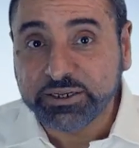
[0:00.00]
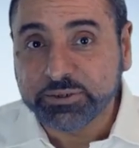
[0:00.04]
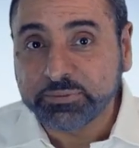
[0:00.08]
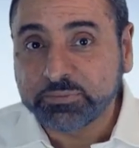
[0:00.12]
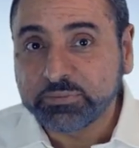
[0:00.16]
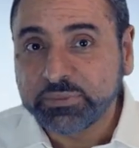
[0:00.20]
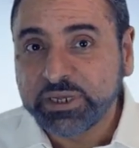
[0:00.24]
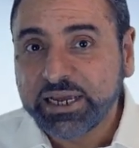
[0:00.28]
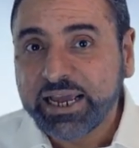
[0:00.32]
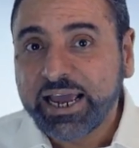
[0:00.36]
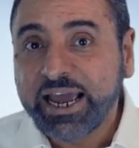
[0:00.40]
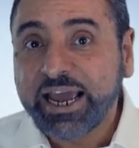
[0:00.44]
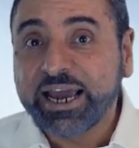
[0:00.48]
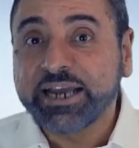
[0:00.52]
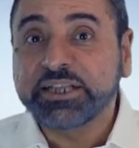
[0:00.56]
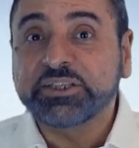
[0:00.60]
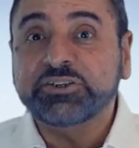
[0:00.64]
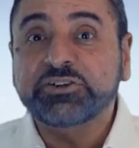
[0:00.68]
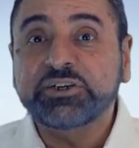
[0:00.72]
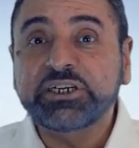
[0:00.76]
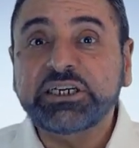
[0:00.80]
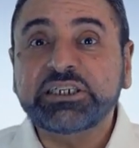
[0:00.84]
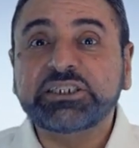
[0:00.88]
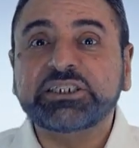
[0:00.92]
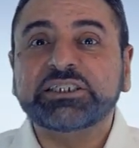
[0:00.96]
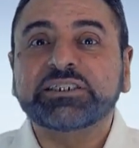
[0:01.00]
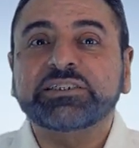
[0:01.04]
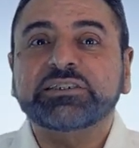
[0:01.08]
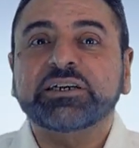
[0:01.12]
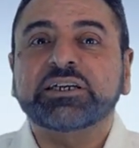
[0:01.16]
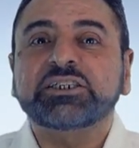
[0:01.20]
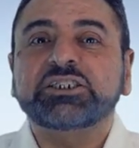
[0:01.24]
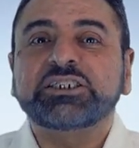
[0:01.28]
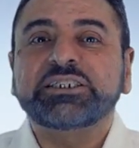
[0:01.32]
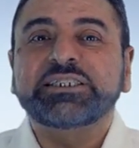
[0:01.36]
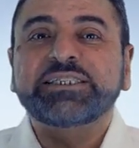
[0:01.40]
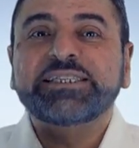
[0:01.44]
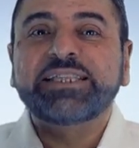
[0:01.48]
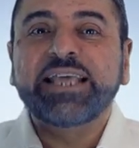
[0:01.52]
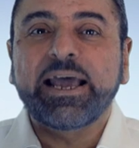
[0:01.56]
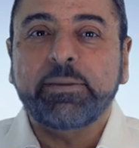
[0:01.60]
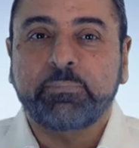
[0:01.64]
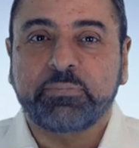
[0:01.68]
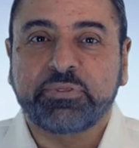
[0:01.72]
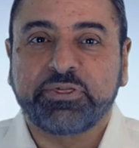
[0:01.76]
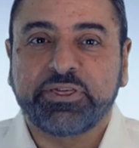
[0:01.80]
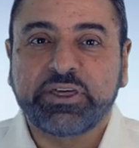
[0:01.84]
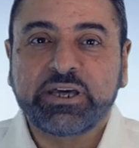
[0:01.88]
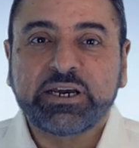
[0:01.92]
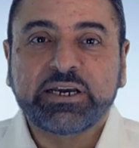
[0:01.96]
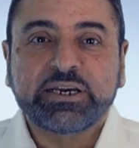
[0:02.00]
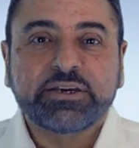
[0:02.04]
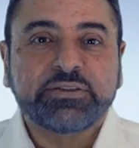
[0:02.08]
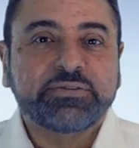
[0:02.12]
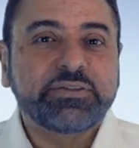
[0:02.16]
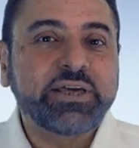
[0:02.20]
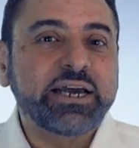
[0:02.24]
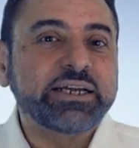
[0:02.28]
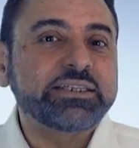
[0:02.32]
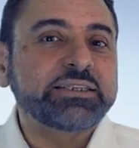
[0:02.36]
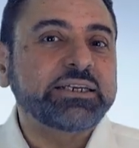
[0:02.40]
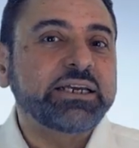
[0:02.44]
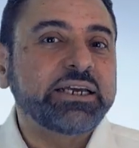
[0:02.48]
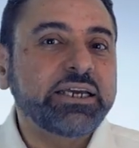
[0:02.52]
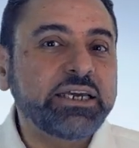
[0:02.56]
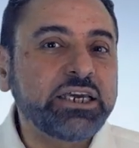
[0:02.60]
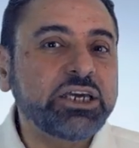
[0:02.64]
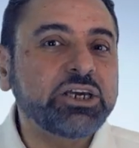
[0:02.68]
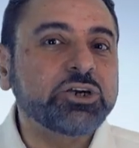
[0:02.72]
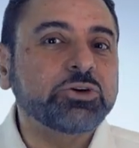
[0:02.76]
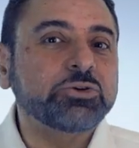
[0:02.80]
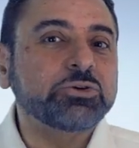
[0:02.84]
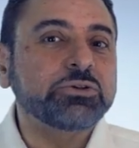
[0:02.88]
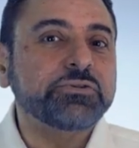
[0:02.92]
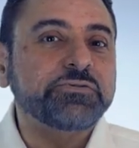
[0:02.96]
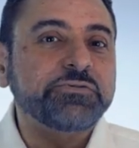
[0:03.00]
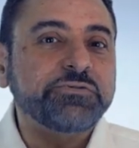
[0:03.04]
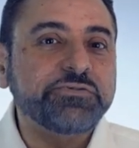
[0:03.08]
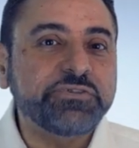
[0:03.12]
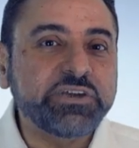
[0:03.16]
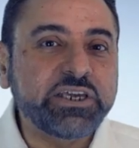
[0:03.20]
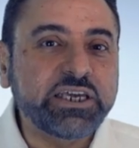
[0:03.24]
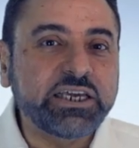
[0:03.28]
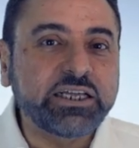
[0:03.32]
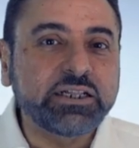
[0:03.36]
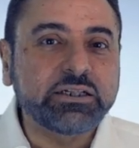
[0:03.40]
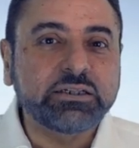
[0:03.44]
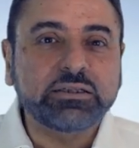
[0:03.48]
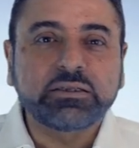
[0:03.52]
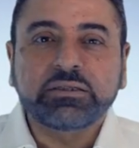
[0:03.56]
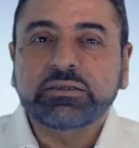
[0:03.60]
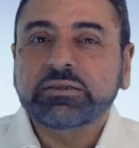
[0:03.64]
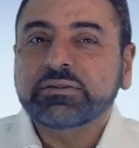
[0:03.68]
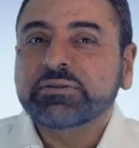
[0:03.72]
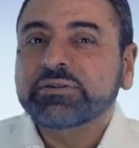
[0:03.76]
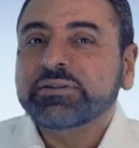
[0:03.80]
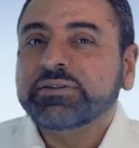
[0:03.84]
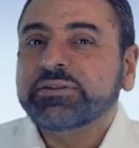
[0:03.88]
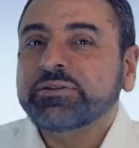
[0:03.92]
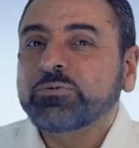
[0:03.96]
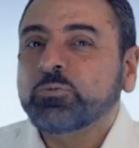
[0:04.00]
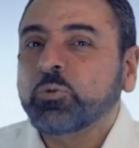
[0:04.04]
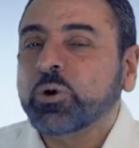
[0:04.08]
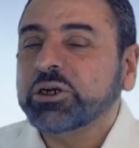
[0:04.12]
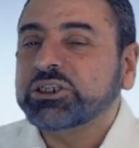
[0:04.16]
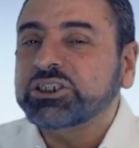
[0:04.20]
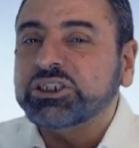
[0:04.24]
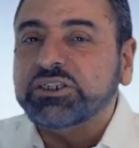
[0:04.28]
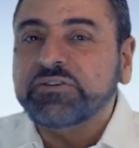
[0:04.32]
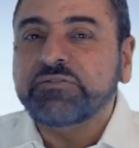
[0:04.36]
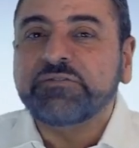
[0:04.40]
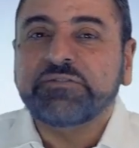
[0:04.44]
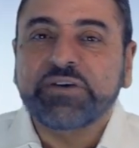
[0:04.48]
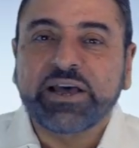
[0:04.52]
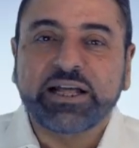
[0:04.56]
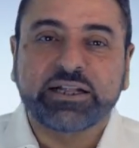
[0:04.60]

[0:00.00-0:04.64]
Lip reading: them had reached such depth that he could feel what she